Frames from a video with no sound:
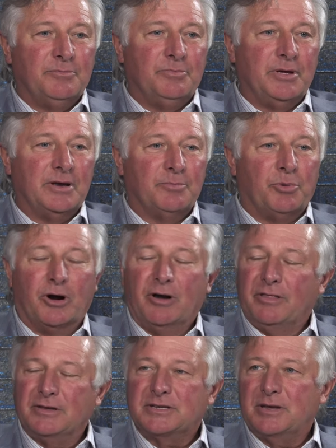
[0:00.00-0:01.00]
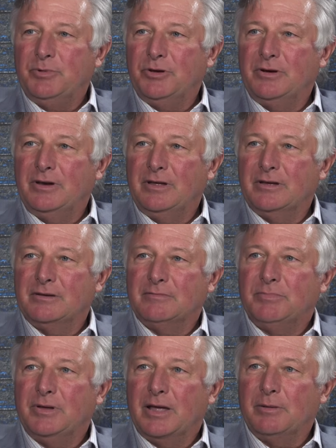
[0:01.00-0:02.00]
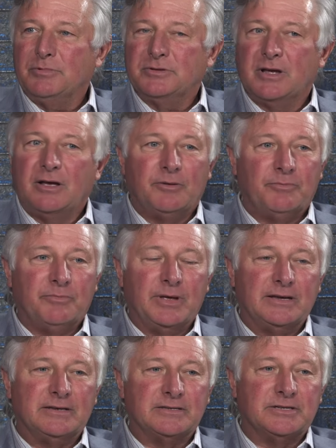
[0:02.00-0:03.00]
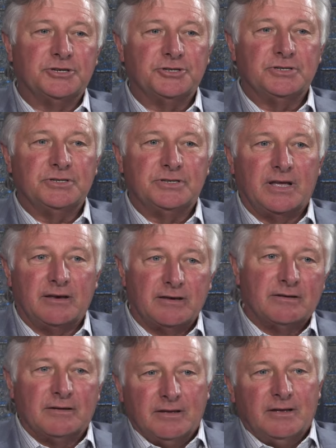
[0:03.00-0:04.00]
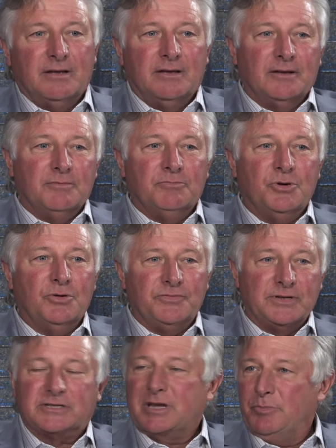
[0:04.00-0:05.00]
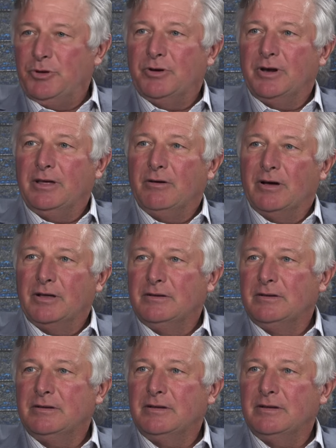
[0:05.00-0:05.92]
been a part of this community and being able to help make decisions that move this community on